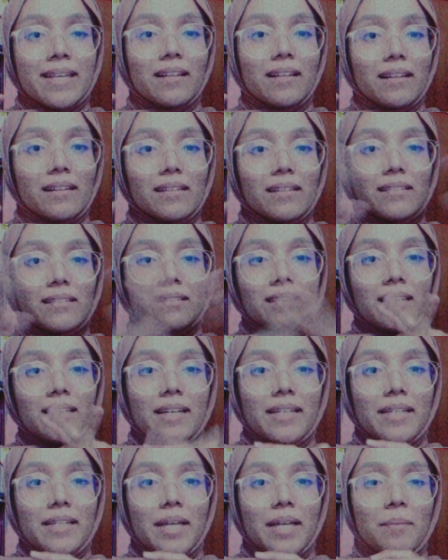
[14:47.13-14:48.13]
Hill.
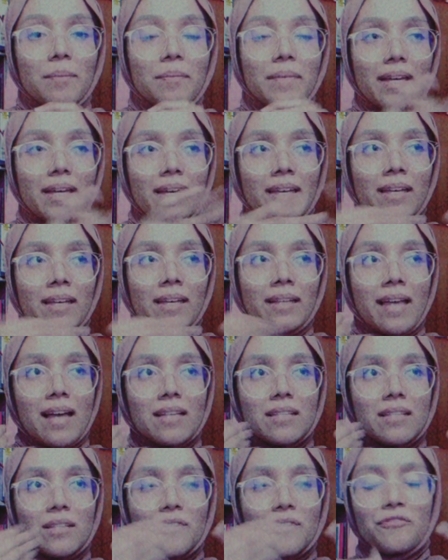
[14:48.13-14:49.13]
Yep, it
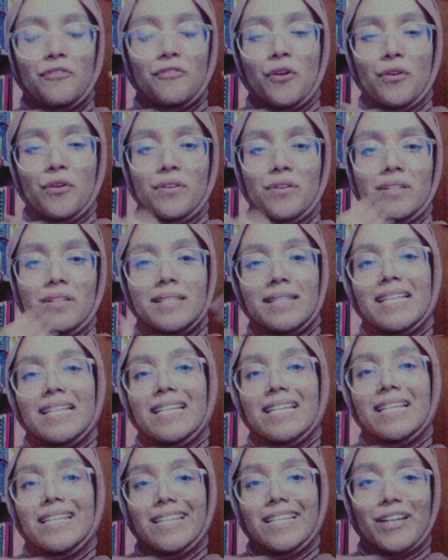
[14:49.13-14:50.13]
has a
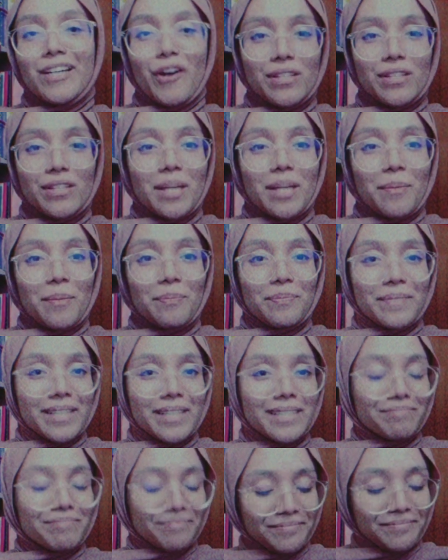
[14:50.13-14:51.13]
foresty concept.
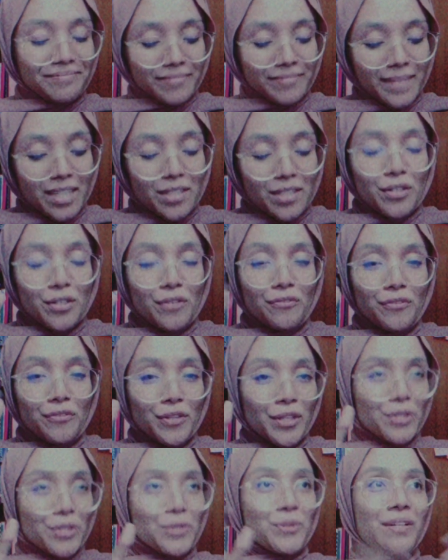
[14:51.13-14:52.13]
So for
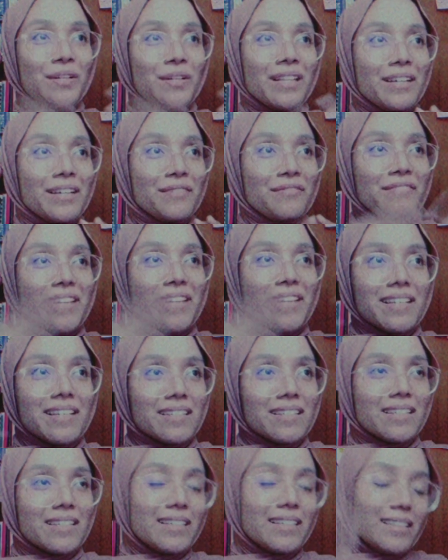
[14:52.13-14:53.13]
those who love
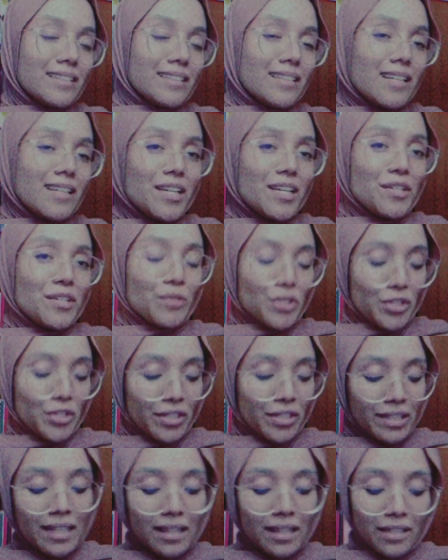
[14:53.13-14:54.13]
nature, we
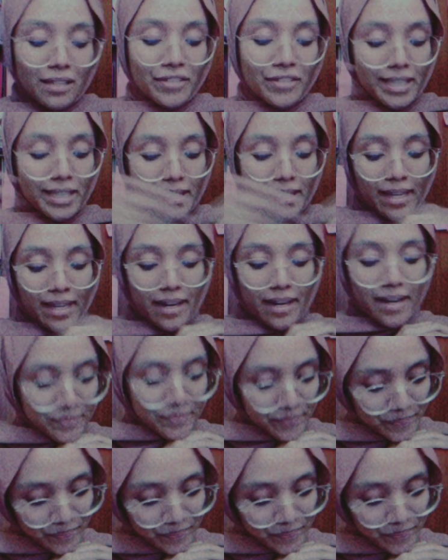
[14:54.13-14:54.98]
surely live it there.